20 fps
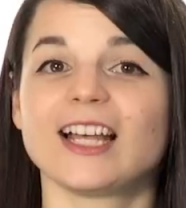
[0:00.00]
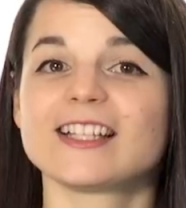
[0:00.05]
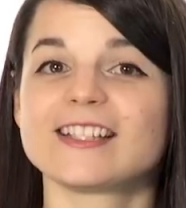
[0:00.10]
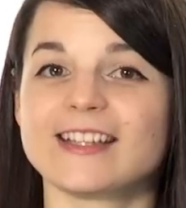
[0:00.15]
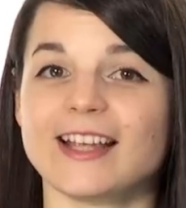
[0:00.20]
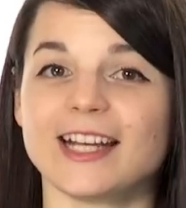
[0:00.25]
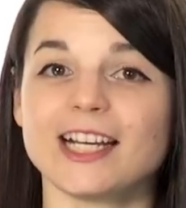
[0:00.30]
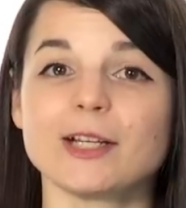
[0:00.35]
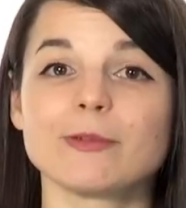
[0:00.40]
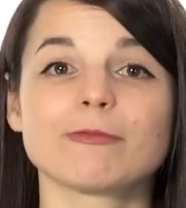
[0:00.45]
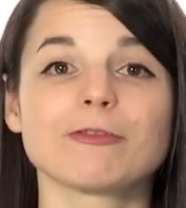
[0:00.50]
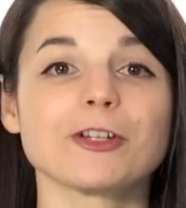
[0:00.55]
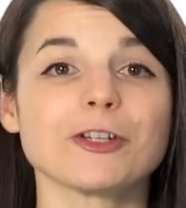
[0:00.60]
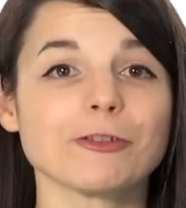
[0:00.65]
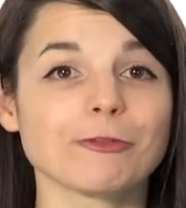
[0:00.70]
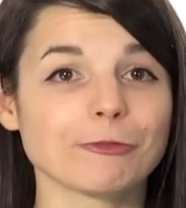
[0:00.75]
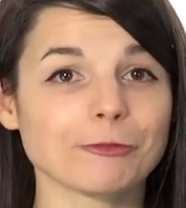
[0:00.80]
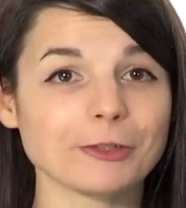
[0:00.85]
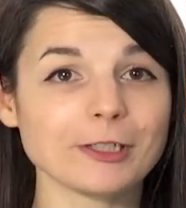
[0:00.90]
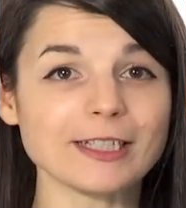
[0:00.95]
Sign up for
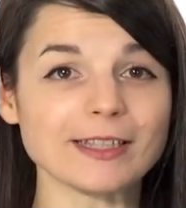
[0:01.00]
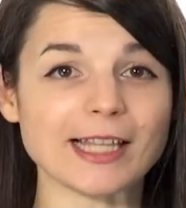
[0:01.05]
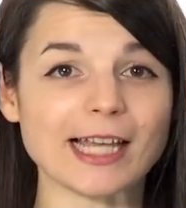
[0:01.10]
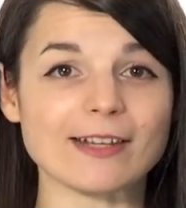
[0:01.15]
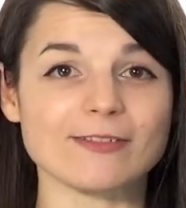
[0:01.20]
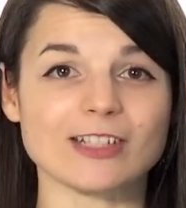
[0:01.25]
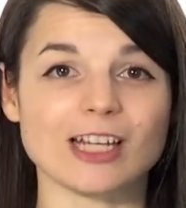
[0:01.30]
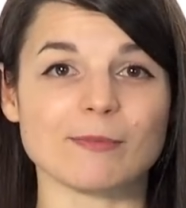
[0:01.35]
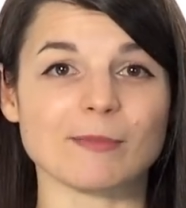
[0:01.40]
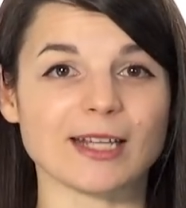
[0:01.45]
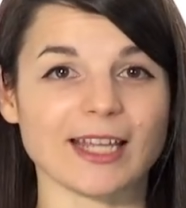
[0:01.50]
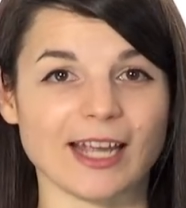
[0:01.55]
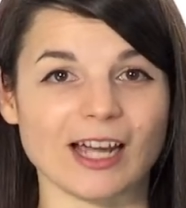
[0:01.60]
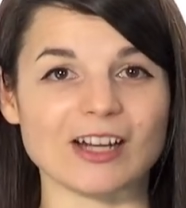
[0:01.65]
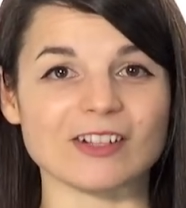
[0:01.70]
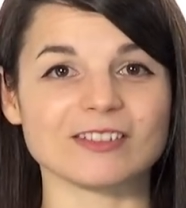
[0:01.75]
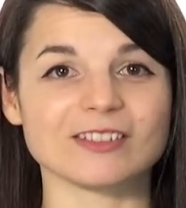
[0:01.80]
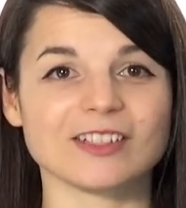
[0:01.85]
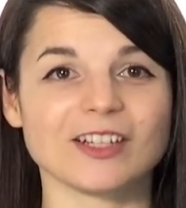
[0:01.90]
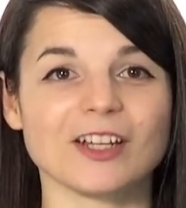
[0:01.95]
your free lifetime
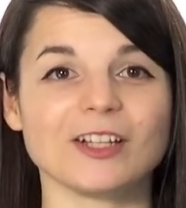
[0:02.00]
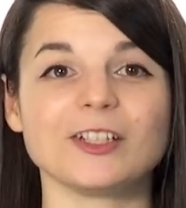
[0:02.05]
account,